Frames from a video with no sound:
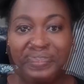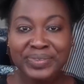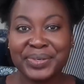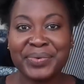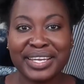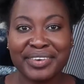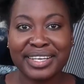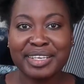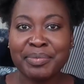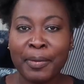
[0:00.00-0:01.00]
To do a quick
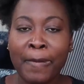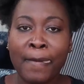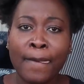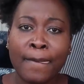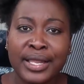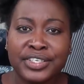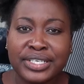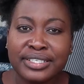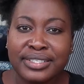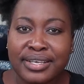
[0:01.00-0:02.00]
recap, you
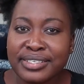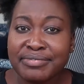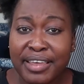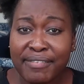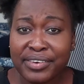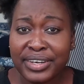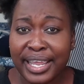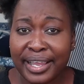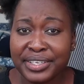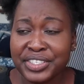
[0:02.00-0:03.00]
need 2,500
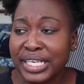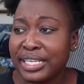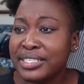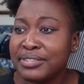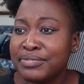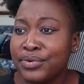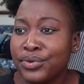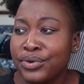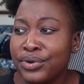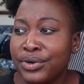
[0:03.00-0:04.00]
Kenya shillings
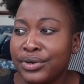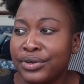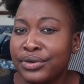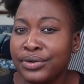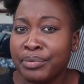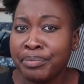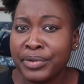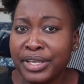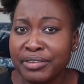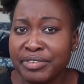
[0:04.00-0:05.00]
for
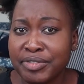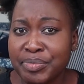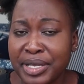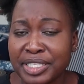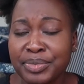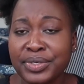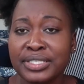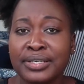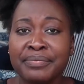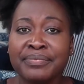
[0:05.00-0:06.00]
yellow fever
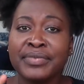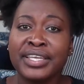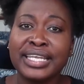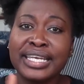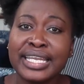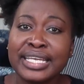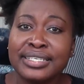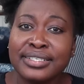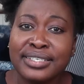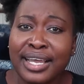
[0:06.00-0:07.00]
passport. You
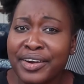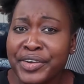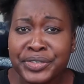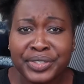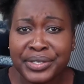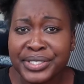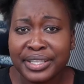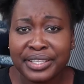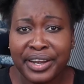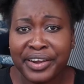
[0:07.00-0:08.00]
need around
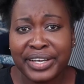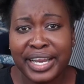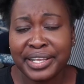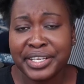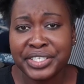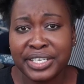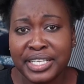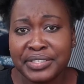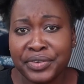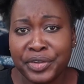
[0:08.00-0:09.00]
2,300 Kenya
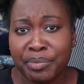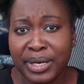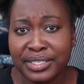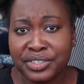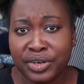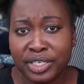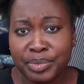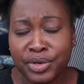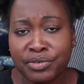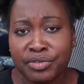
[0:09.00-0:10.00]
shillings for your bus
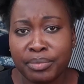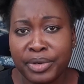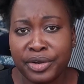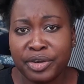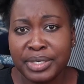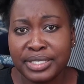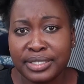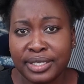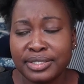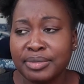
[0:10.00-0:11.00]
transport from Nairobi to
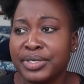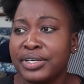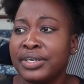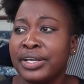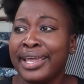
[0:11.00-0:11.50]
Zanzibar.